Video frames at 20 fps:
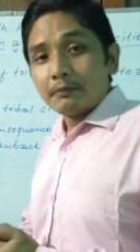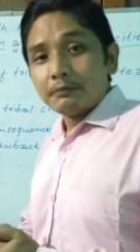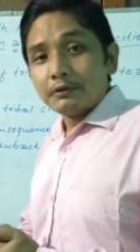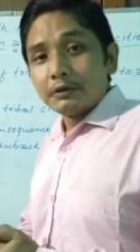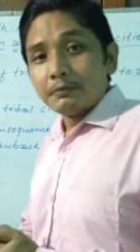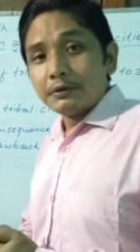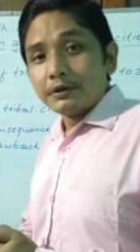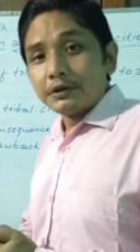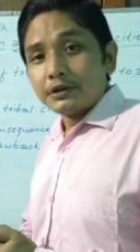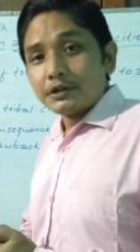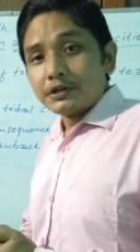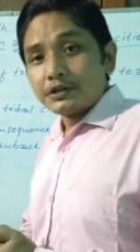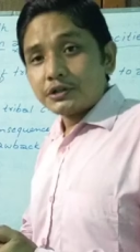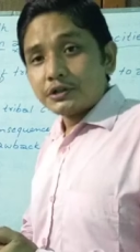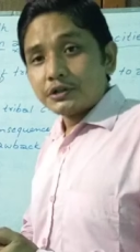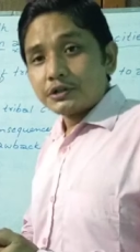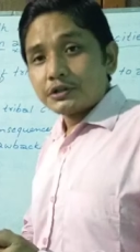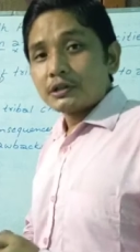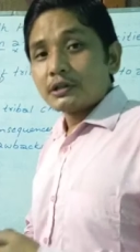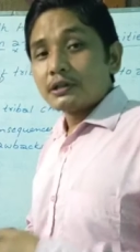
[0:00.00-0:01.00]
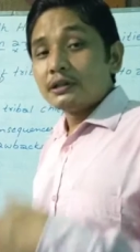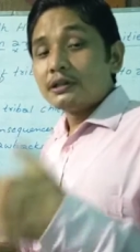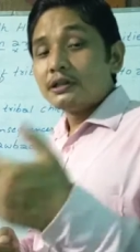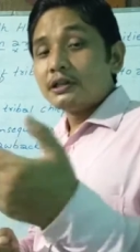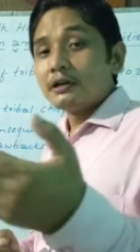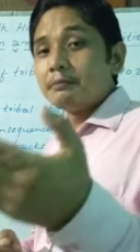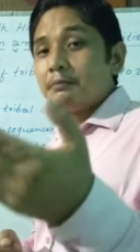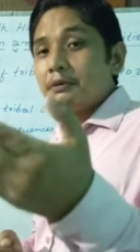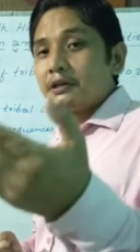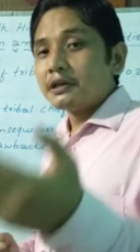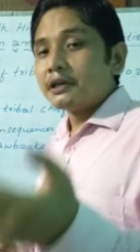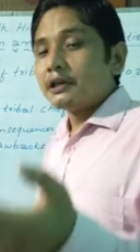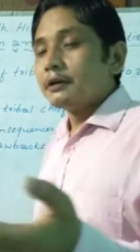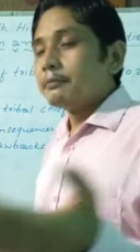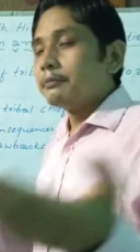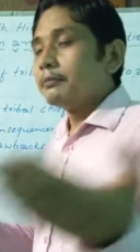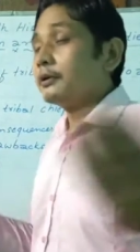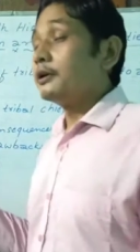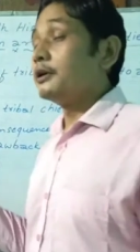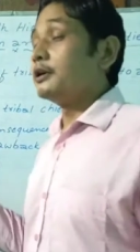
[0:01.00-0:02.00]
of the Britishers, they
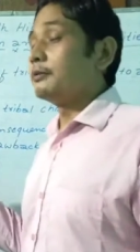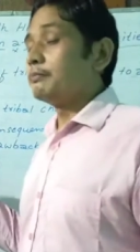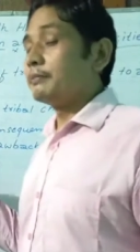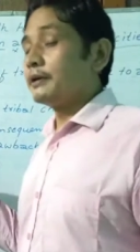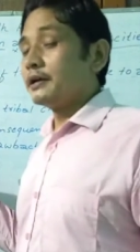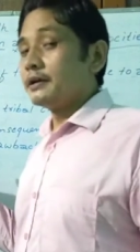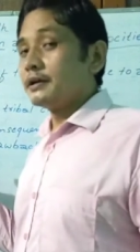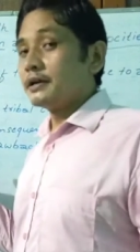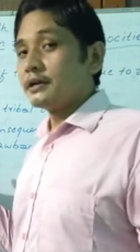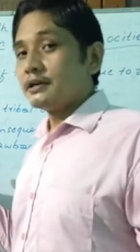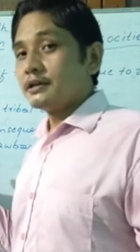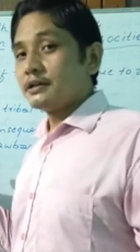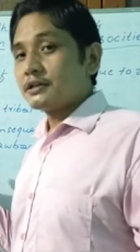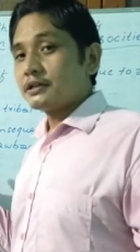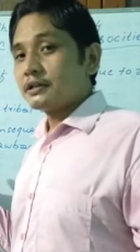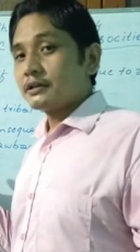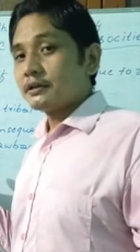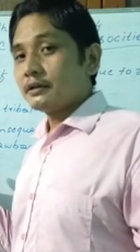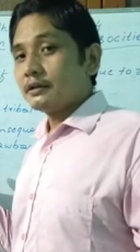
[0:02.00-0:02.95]
became dependent.